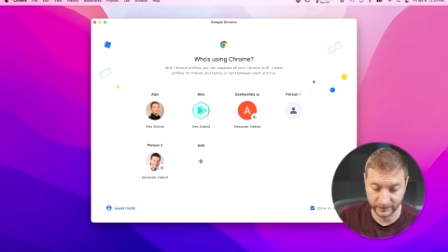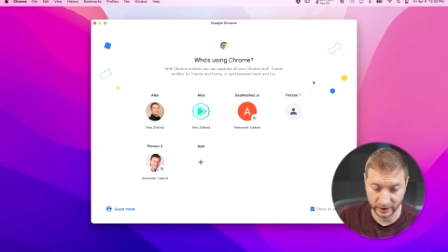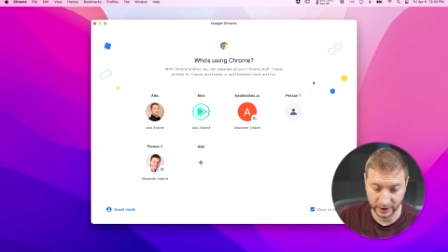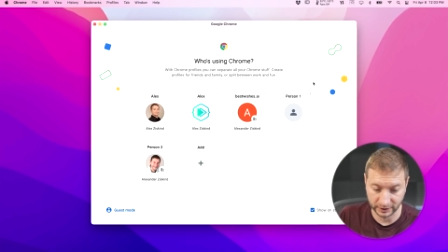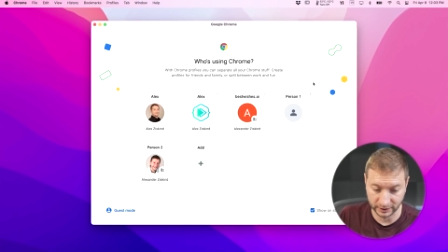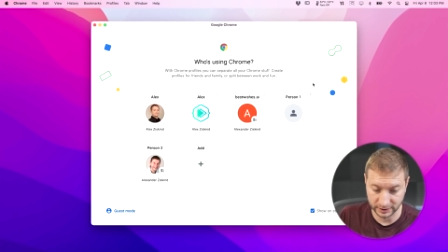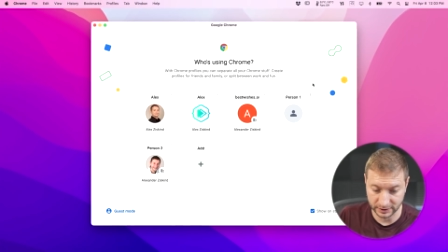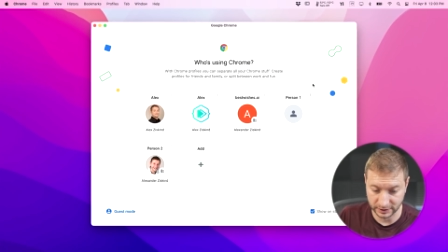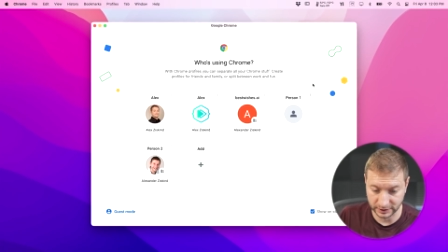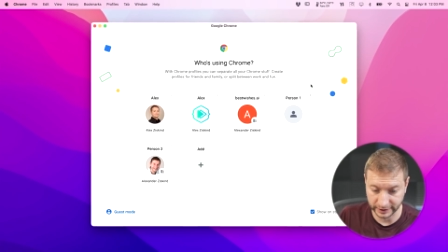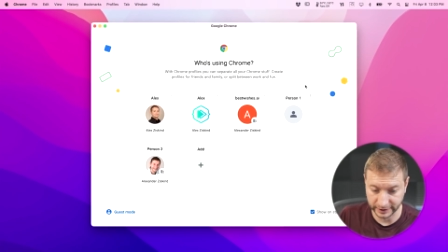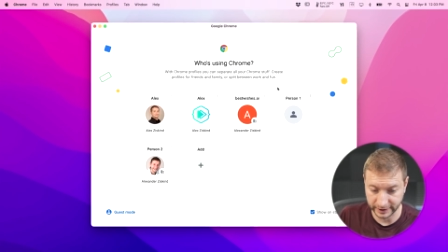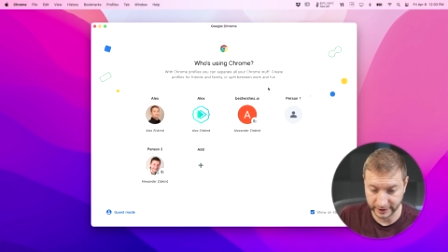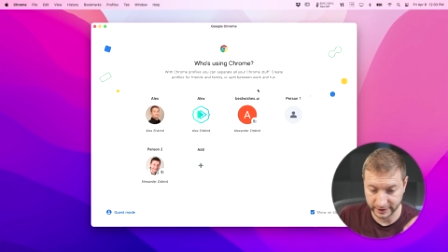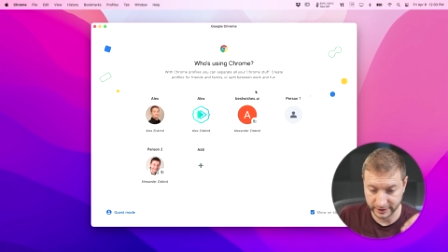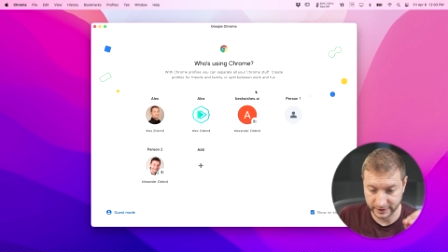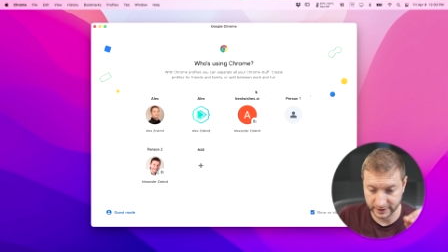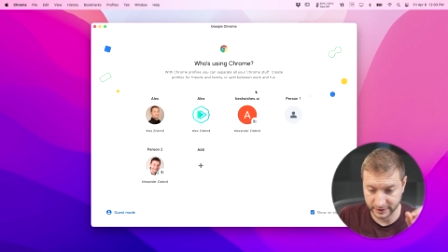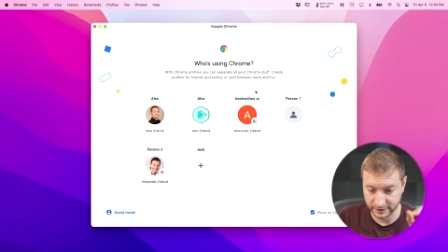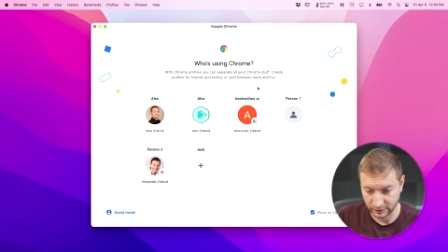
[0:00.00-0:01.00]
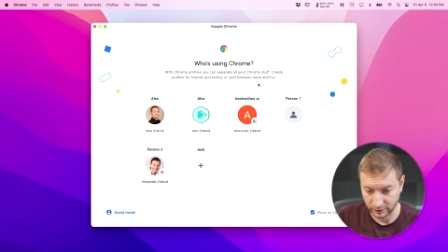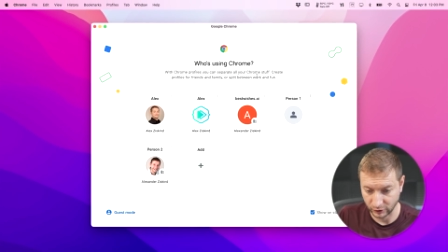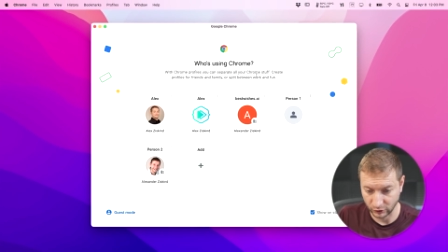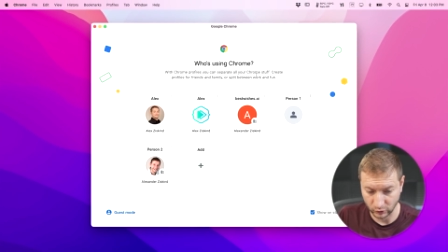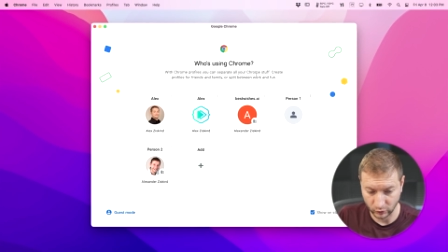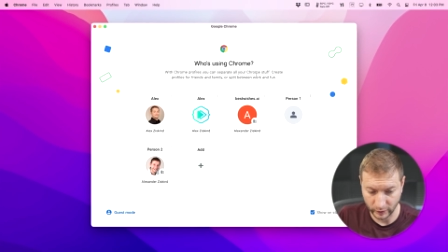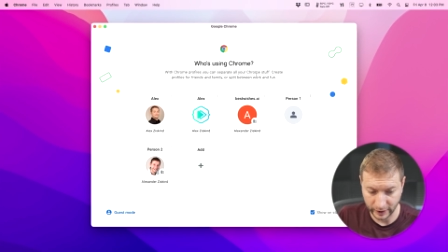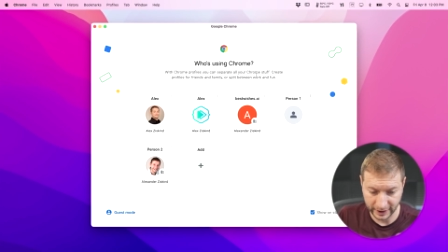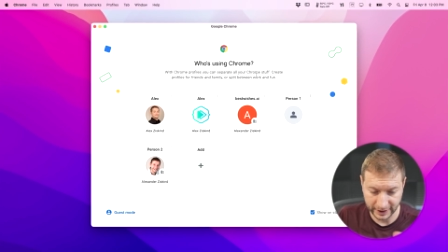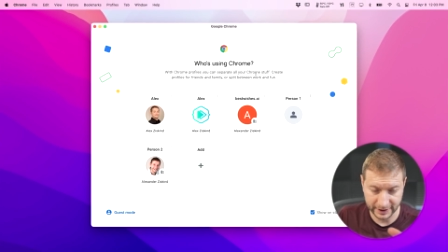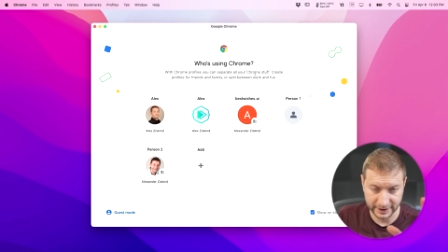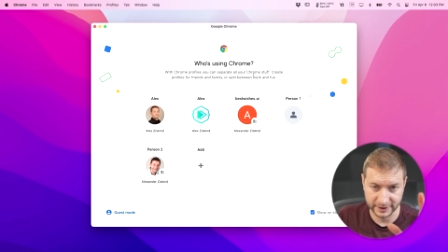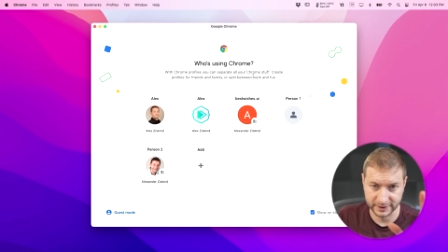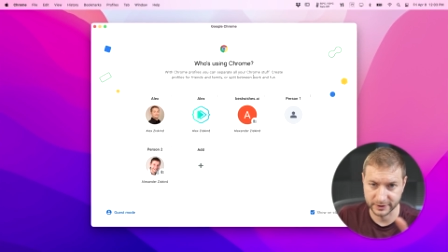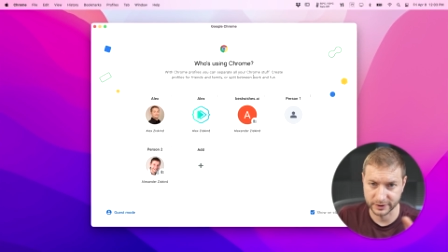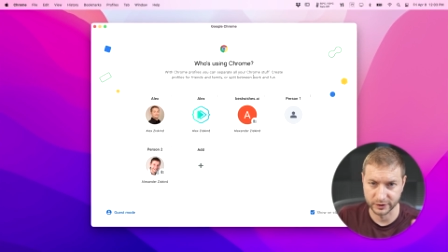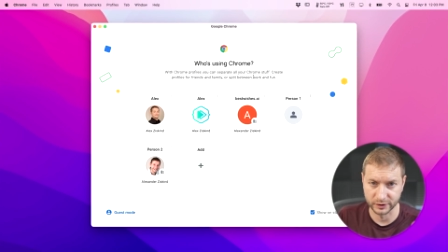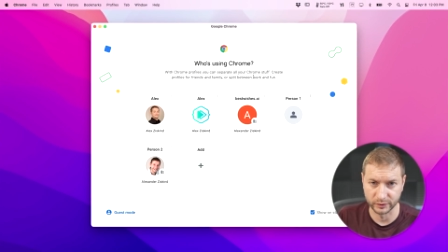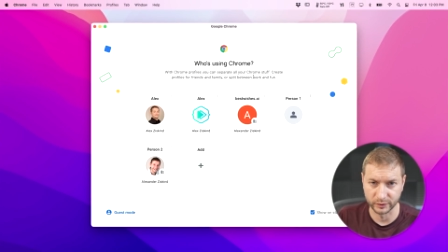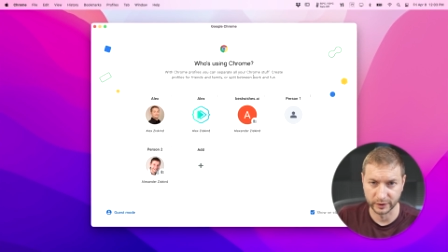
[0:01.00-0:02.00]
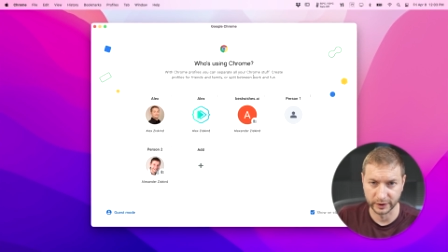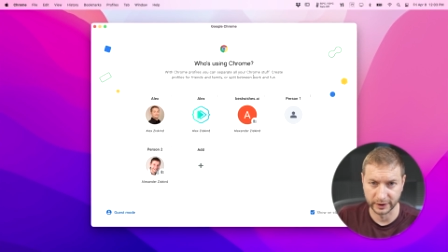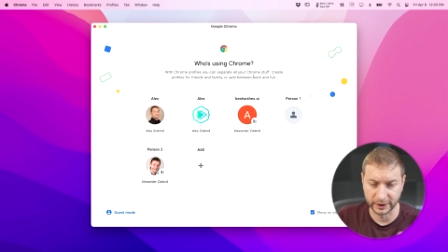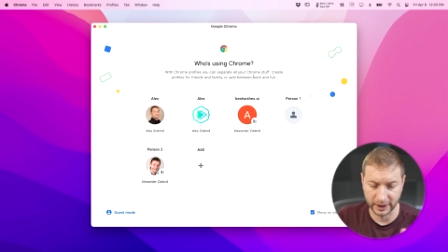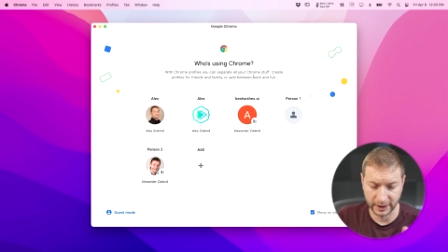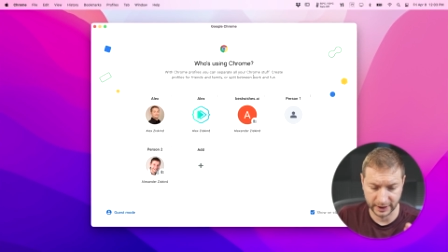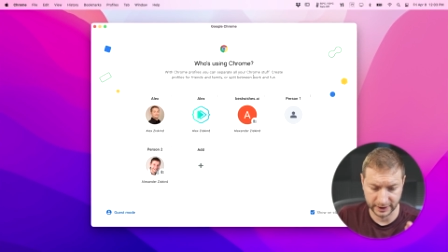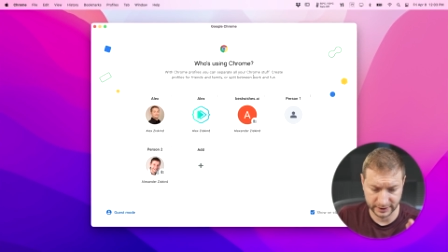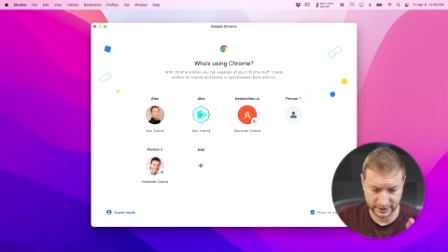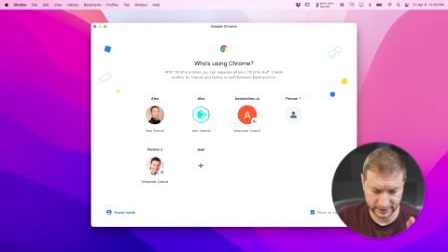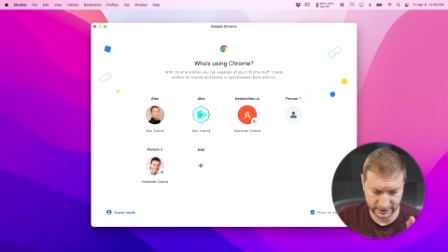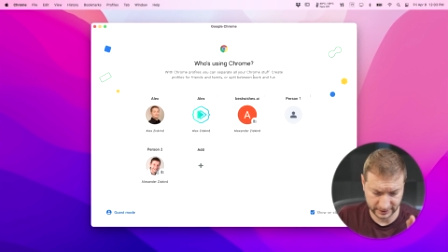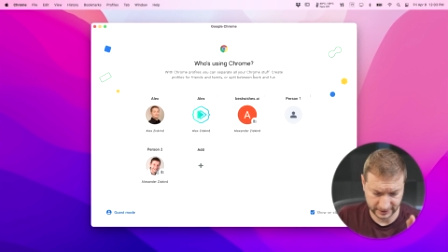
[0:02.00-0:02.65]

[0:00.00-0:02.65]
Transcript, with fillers: in this latest O S or whatnot.